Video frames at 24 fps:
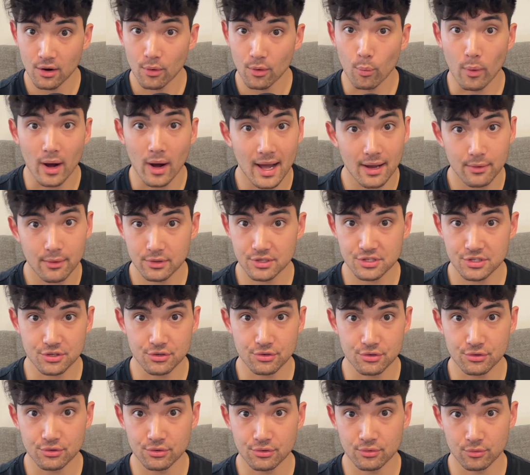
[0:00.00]
Why would
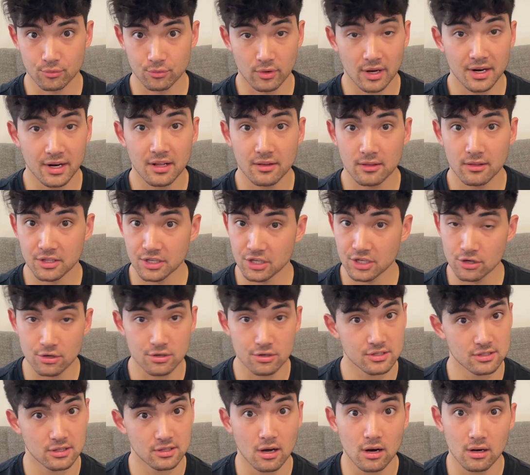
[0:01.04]
you run a
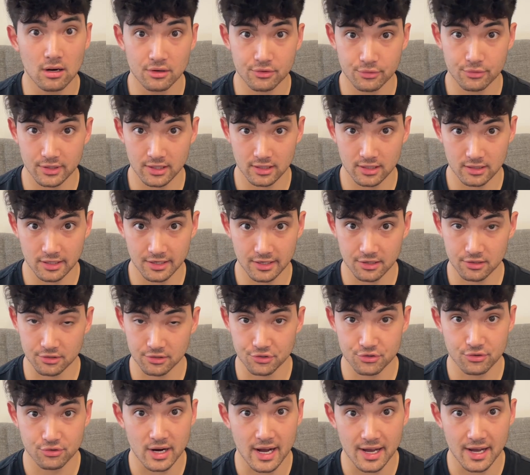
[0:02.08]
years-long
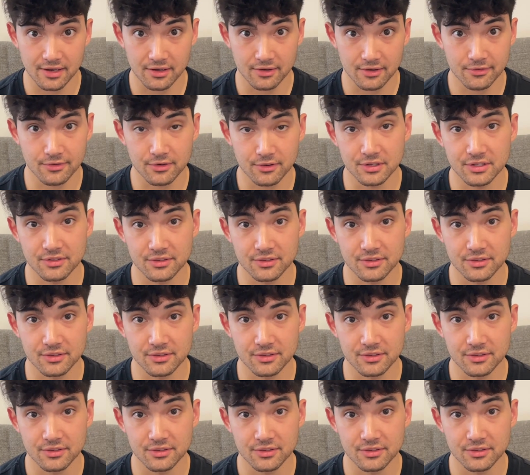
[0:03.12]
clinical trial for a